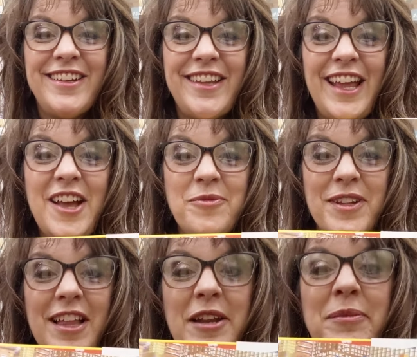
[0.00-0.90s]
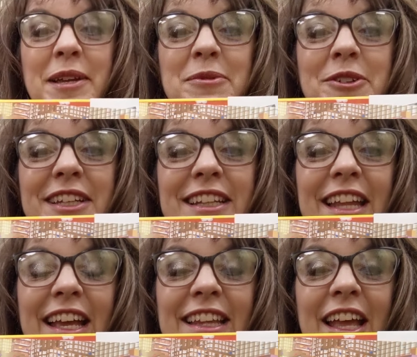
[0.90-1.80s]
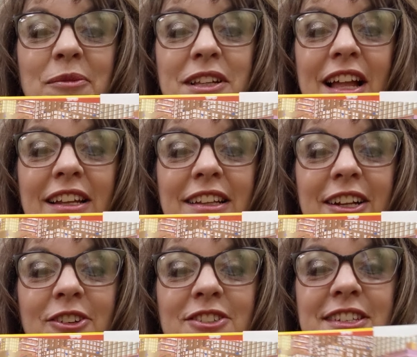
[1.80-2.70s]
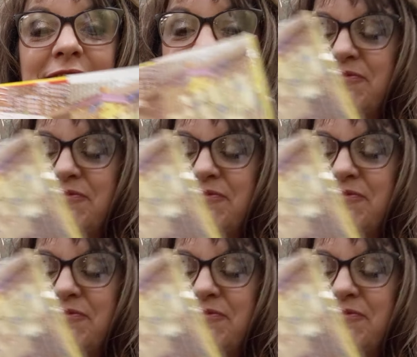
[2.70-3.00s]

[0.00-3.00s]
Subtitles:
They helped a lot of people, didn't they? They helped a lot of letters.